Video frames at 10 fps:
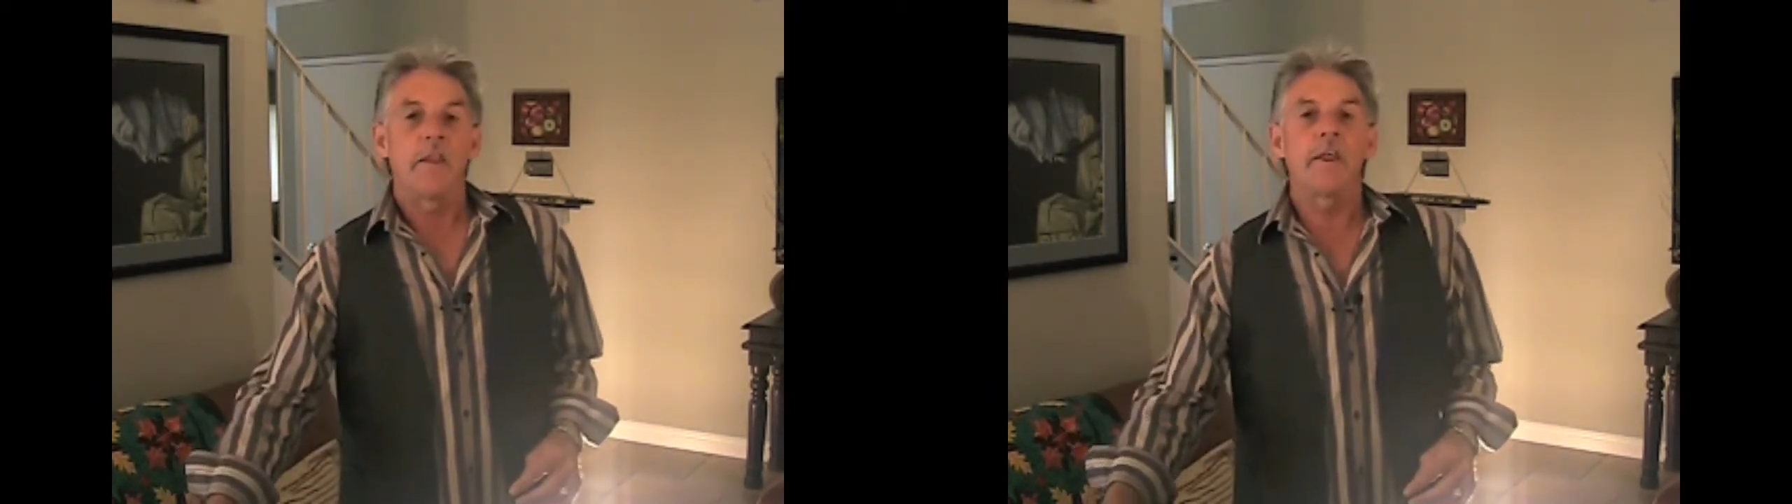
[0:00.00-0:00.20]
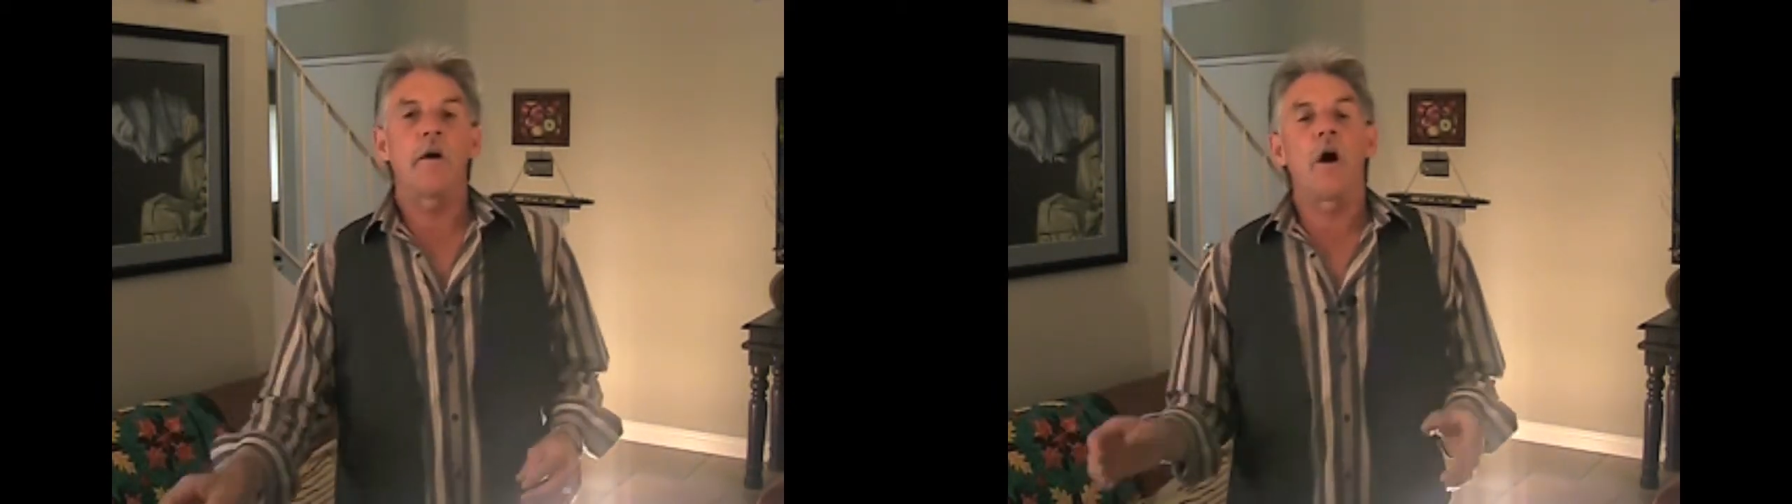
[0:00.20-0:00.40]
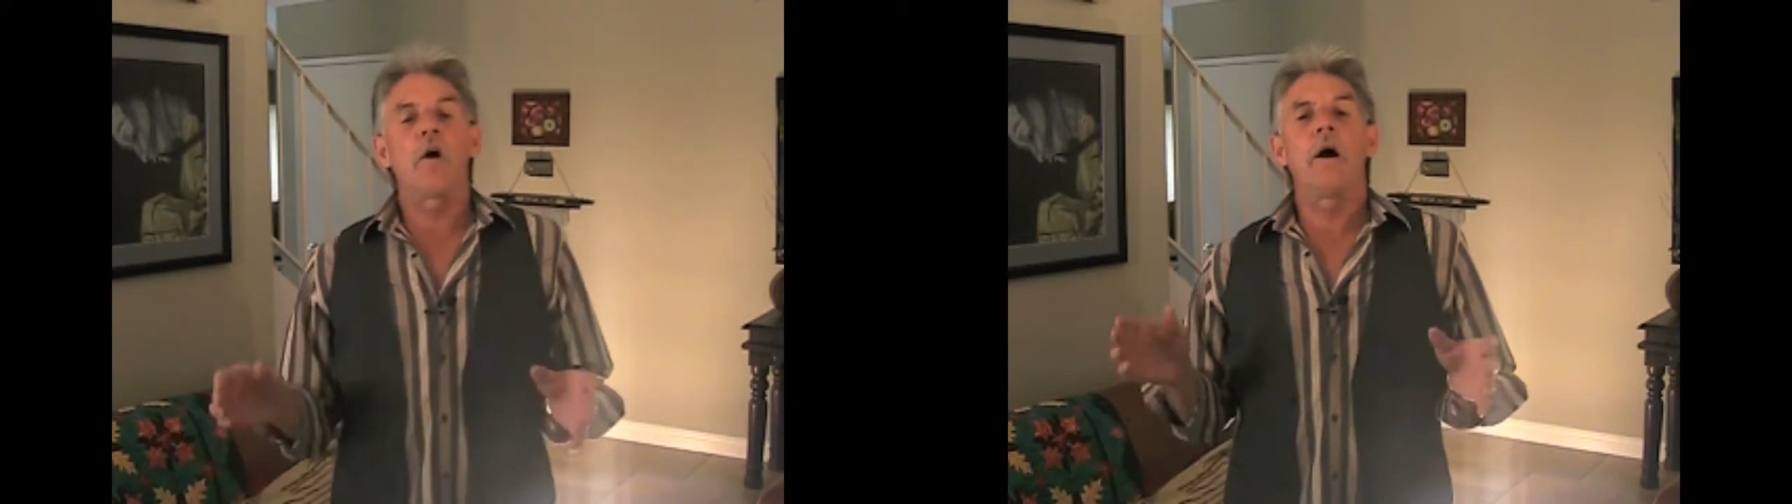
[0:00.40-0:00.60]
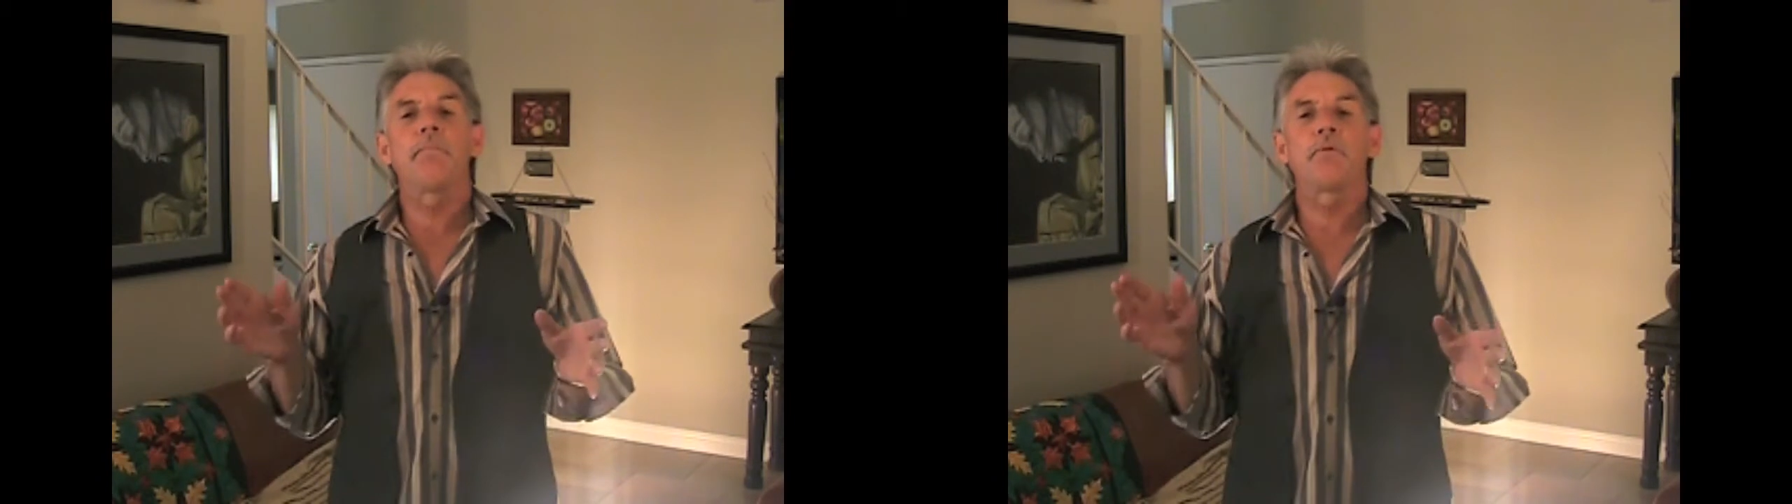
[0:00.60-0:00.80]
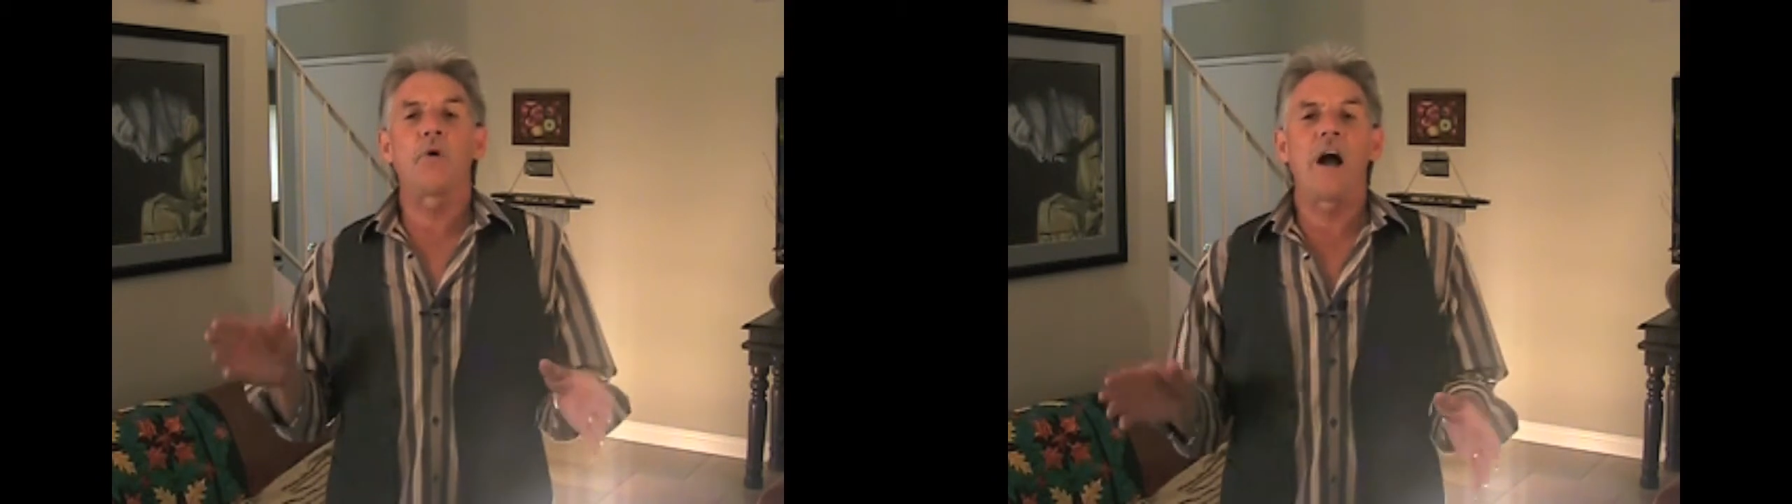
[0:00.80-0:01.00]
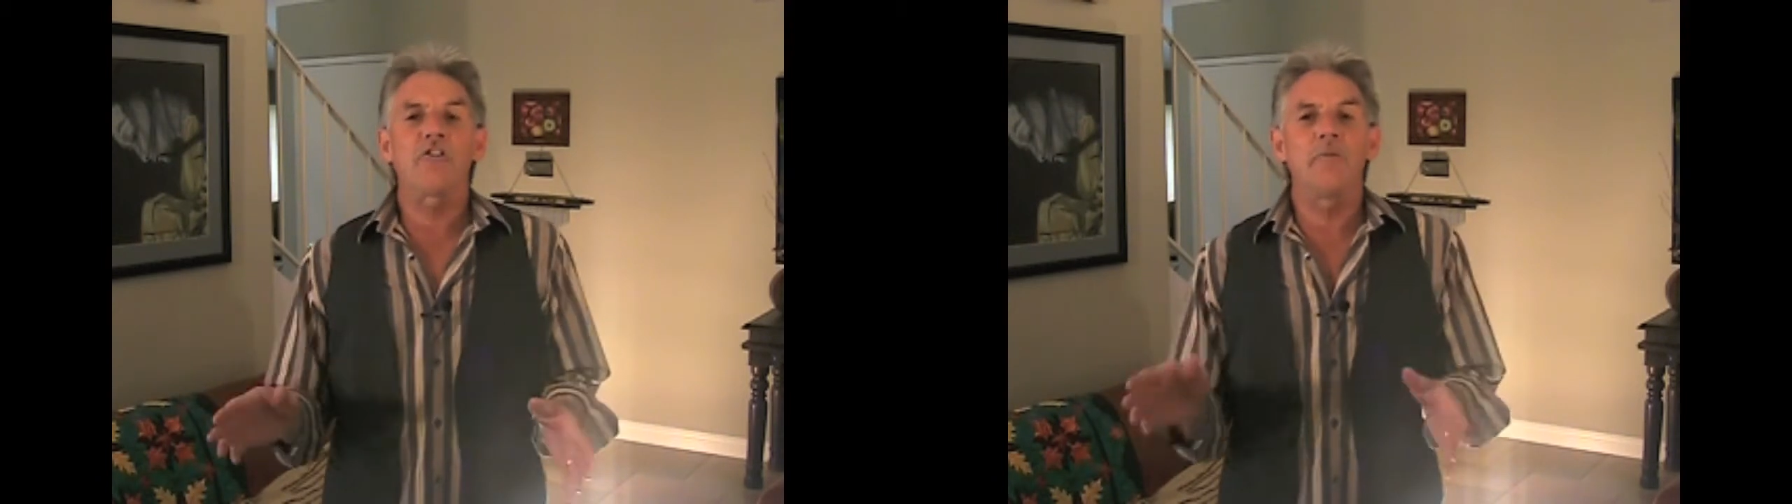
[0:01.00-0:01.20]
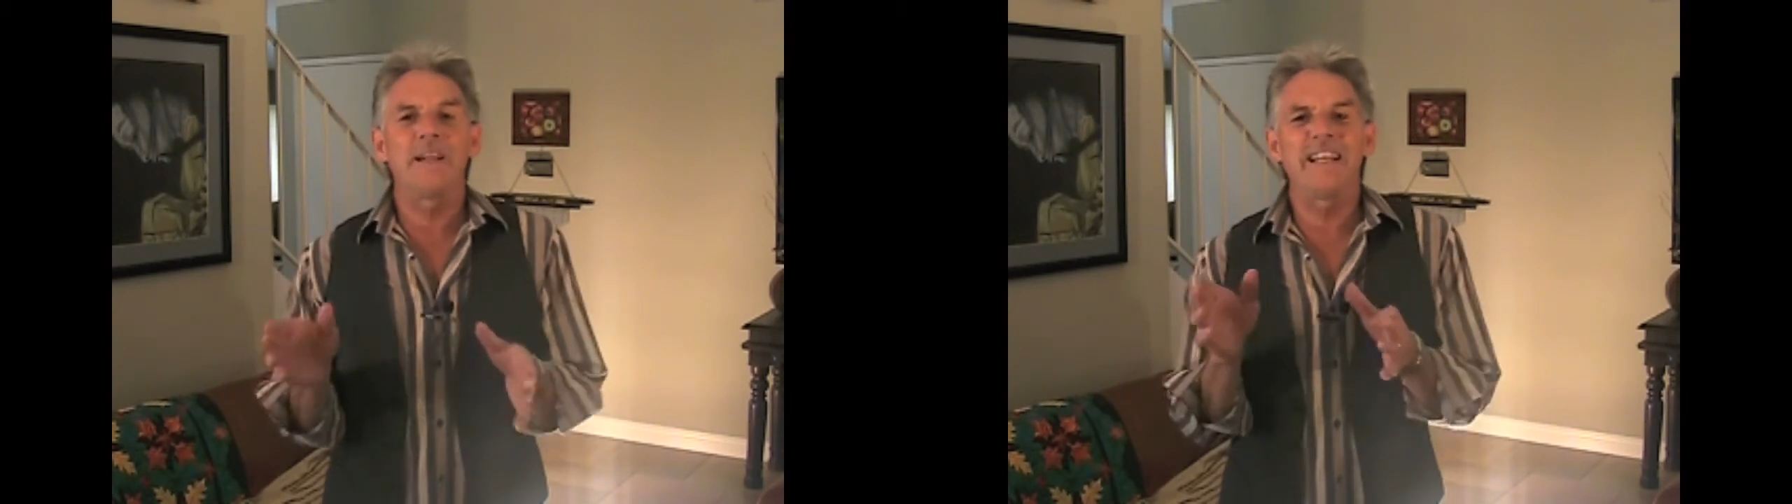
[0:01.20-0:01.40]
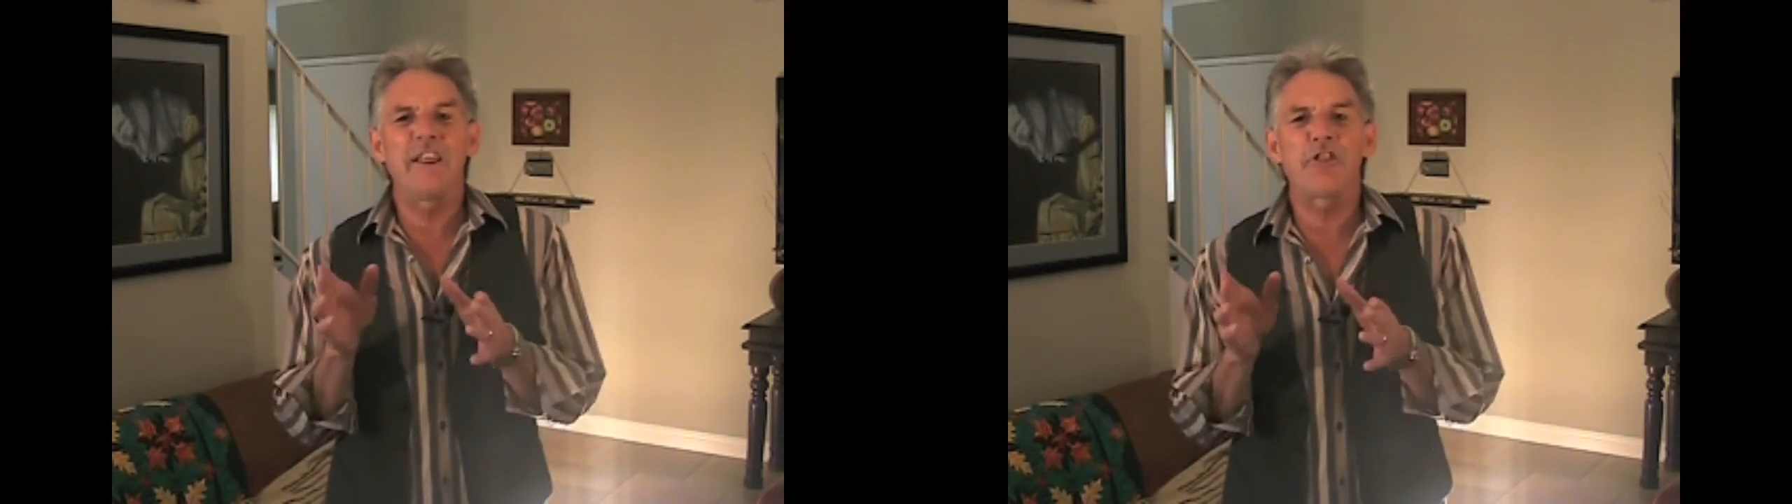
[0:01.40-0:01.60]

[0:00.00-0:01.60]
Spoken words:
there are approximately